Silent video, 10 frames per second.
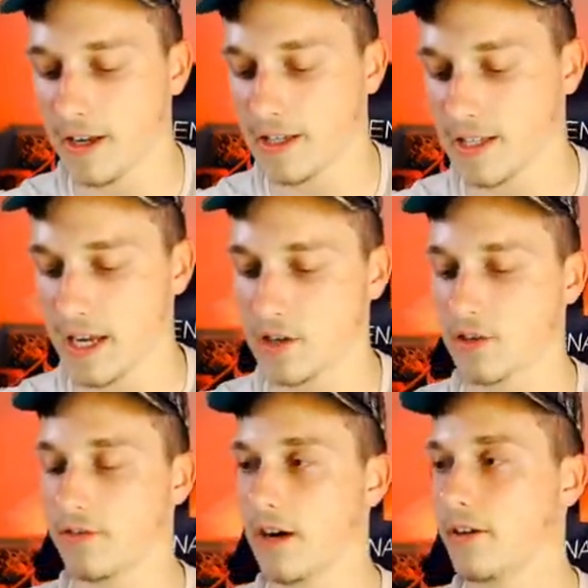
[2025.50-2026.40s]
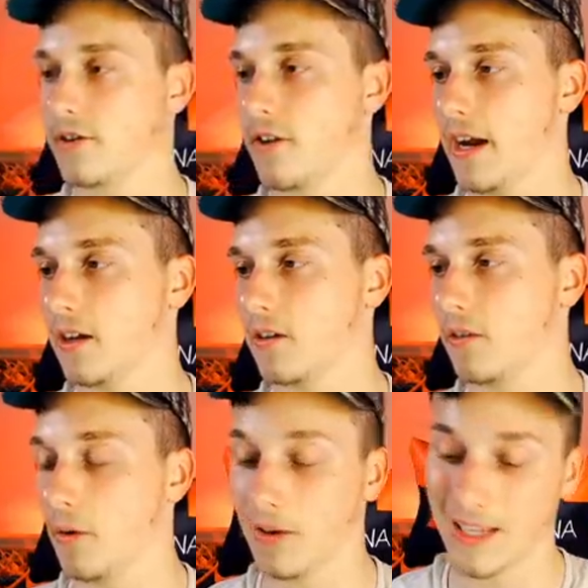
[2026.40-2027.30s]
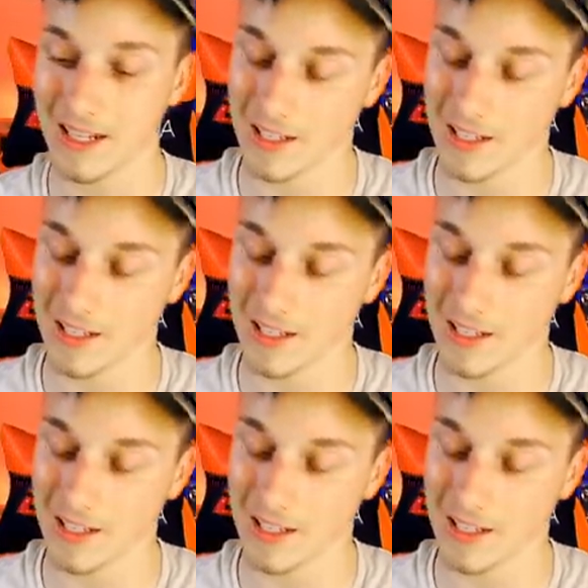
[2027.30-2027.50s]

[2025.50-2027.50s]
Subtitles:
is the Ancient Fairy Dragon? I want to get